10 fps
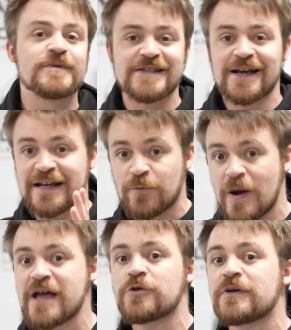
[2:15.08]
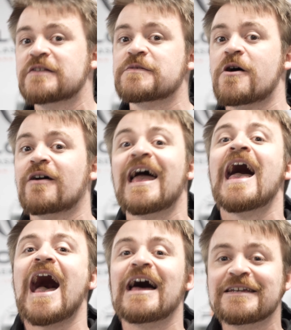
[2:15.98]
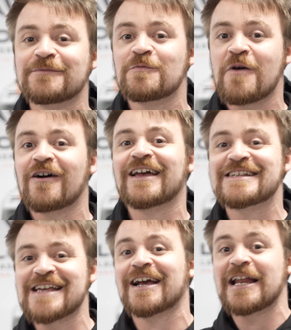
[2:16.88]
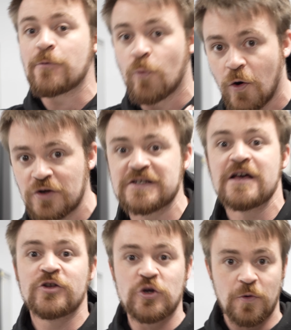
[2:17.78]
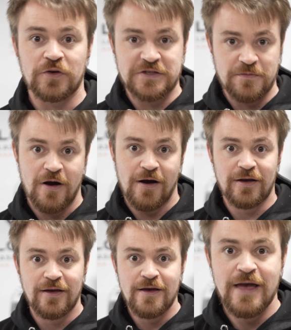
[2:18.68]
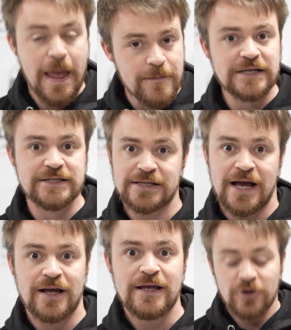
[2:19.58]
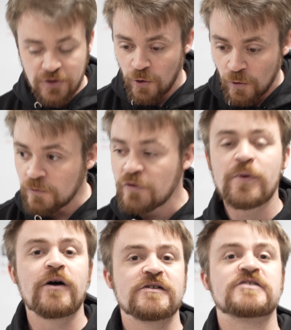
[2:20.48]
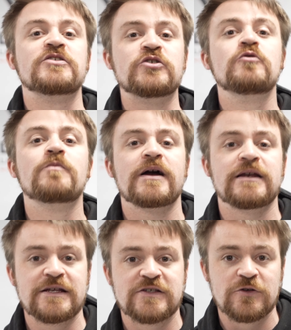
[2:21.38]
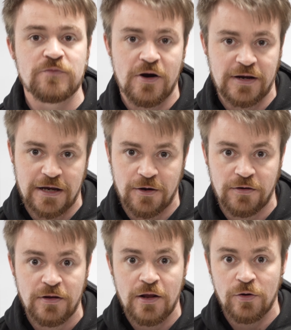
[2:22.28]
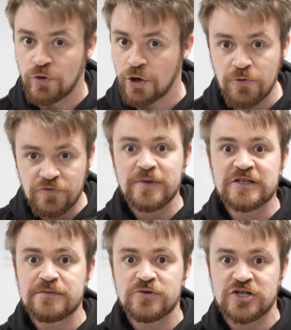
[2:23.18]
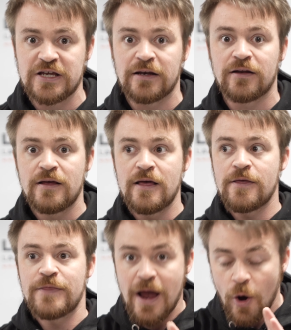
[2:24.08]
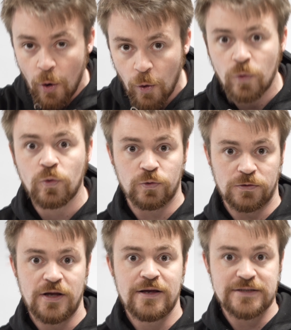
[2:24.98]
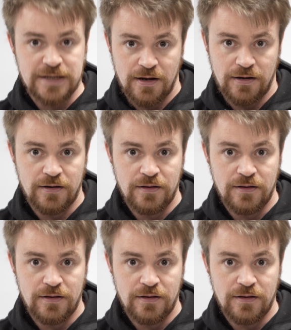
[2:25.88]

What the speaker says: exactly where you need to mark, and it will mark exactly what you want to mark. Imagine that. Look at all the parts that you might need to do marking on. Load them into the machine. They're all done.